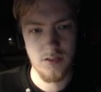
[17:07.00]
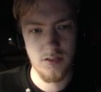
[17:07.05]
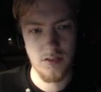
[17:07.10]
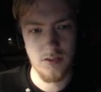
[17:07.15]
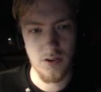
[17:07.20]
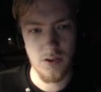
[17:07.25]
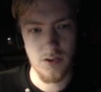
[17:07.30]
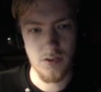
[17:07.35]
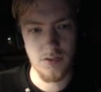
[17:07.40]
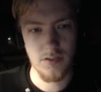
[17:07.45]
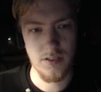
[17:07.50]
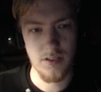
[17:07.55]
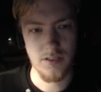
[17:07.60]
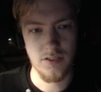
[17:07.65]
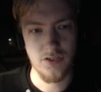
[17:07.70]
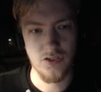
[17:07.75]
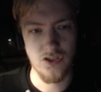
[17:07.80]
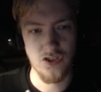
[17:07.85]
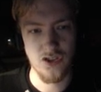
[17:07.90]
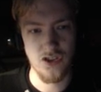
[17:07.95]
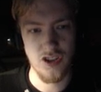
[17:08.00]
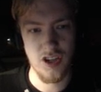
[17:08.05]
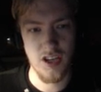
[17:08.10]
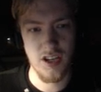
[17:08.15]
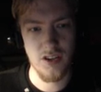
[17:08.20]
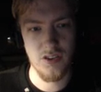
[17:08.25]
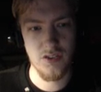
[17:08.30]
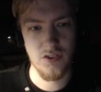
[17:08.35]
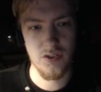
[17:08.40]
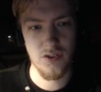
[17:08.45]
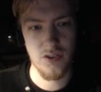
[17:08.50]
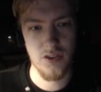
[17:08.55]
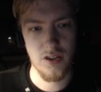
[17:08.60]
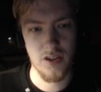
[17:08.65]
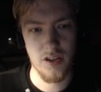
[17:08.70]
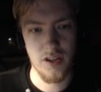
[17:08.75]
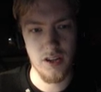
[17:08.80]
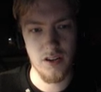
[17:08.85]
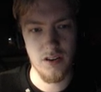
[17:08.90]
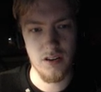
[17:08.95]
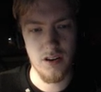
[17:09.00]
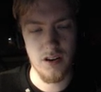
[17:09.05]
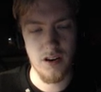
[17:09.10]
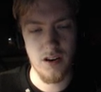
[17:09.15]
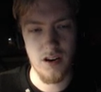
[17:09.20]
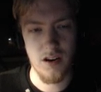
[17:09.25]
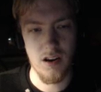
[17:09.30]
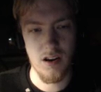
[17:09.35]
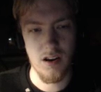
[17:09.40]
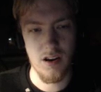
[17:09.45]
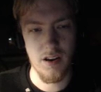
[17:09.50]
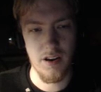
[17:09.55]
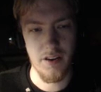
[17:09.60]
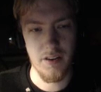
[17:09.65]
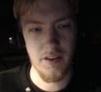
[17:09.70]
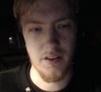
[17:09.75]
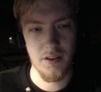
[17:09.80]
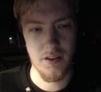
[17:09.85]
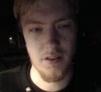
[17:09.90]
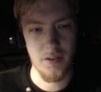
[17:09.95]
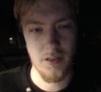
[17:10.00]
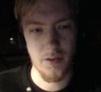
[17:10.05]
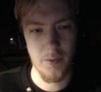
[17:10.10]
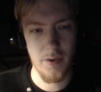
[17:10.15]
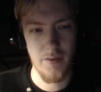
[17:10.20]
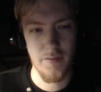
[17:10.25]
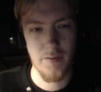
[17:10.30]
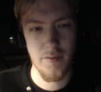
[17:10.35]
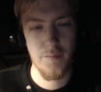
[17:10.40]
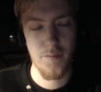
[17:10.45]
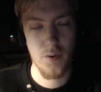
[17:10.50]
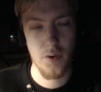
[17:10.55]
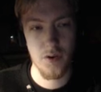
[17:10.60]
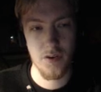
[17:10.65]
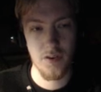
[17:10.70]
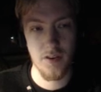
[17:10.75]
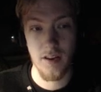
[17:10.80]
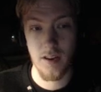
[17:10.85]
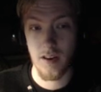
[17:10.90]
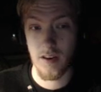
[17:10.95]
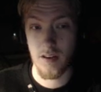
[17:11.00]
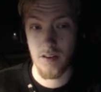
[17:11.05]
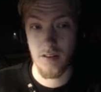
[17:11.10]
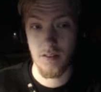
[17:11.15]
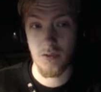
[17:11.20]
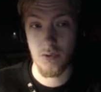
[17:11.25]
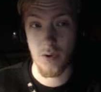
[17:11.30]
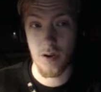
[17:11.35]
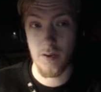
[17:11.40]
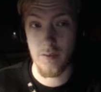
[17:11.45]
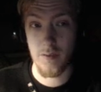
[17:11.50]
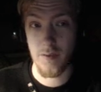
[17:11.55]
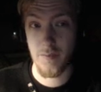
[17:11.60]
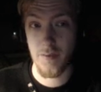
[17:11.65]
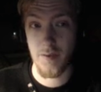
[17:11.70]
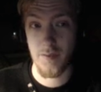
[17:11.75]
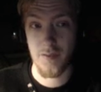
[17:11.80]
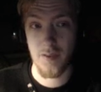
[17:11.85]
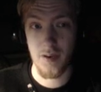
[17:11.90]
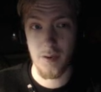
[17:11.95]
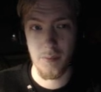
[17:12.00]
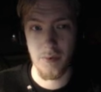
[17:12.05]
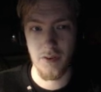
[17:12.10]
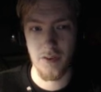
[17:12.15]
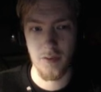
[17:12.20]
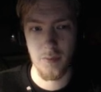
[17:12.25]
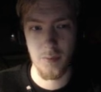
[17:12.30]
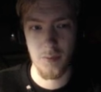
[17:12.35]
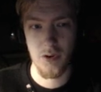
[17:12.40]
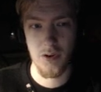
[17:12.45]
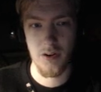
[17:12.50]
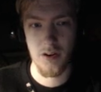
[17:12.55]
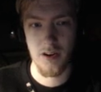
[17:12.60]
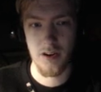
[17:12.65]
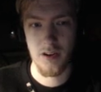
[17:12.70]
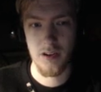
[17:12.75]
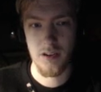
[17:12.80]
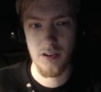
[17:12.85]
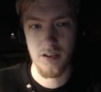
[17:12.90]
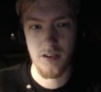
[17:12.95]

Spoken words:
Total stats generally are higher, although we have a 14, 24, 15 Prismora.